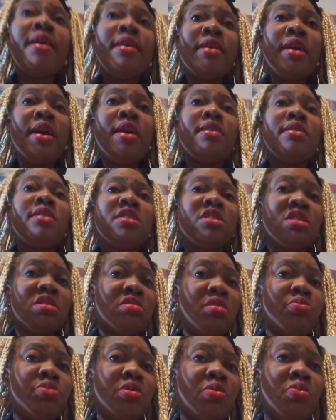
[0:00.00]
Again, this is
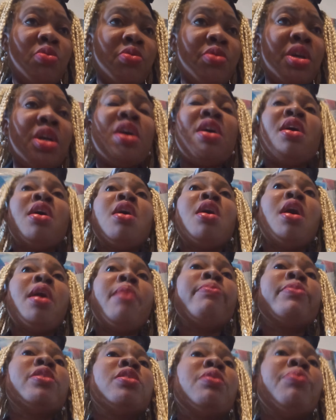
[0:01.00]
Crypto Marie.
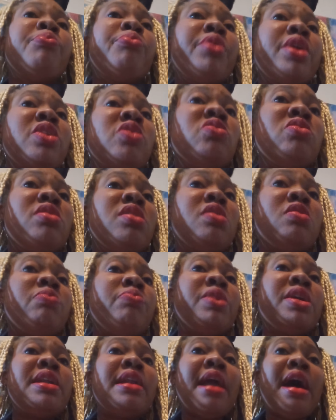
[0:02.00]
I'm going to bring you a little
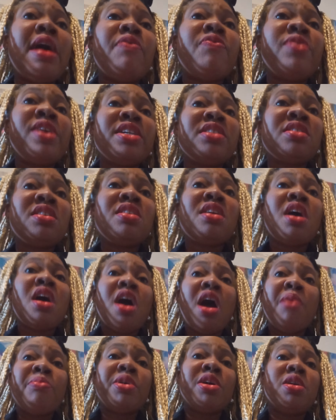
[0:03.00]
bit life lesson.
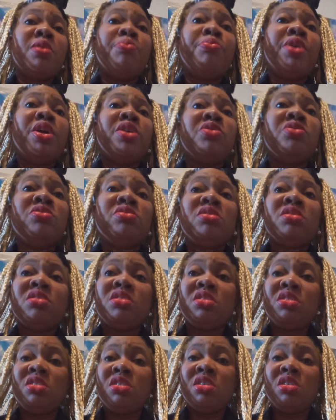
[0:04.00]
I'm going to bring you
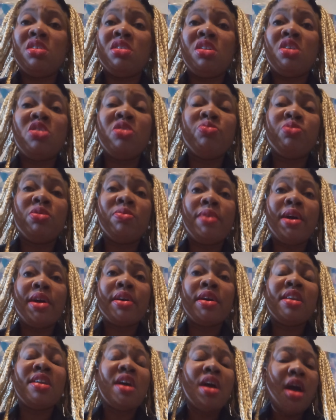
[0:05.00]
the crypto
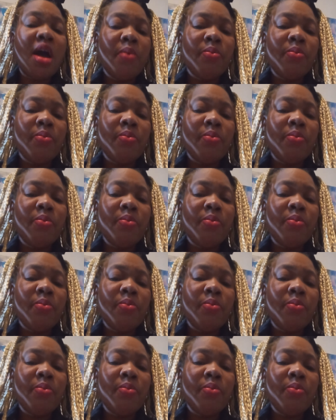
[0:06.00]
market.